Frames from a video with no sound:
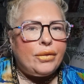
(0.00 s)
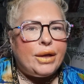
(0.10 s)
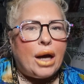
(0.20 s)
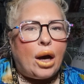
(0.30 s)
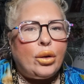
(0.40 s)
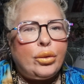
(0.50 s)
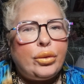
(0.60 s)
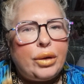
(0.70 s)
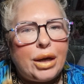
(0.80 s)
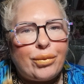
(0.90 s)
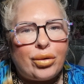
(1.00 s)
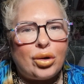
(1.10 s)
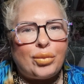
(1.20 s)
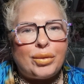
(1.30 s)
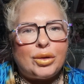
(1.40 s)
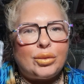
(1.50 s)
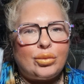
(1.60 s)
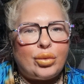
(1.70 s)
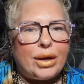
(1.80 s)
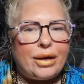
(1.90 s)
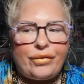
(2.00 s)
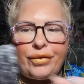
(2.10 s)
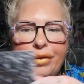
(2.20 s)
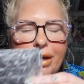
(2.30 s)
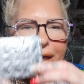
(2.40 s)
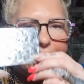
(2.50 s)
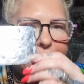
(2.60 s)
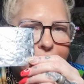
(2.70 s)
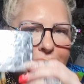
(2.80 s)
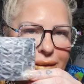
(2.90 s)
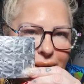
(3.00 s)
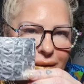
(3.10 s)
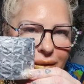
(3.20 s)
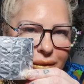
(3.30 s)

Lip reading: The only problem with these